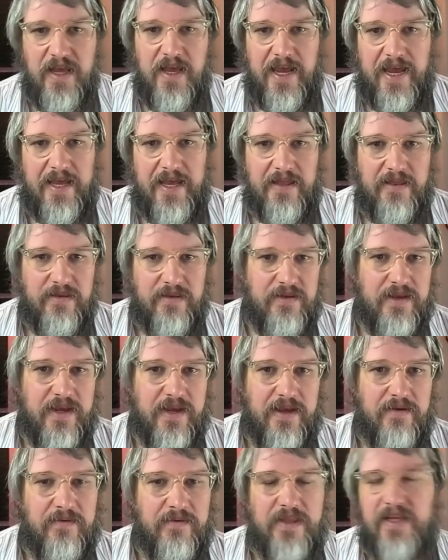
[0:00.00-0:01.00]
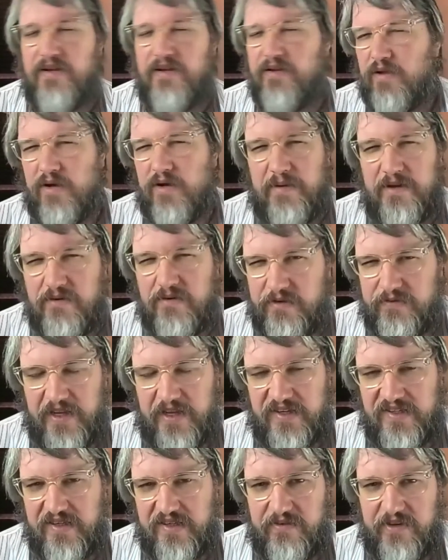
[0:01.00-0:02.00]
and we didn't talk about
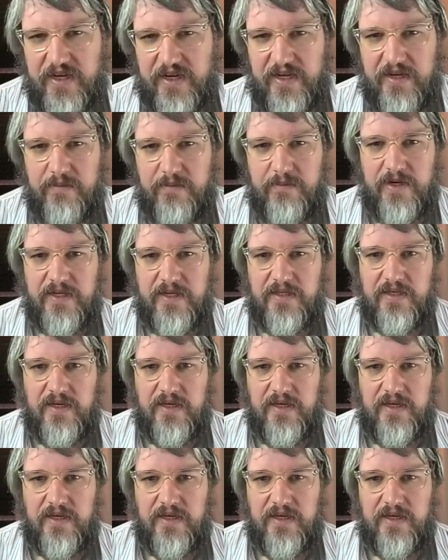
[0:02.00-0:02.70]
reflexivity, but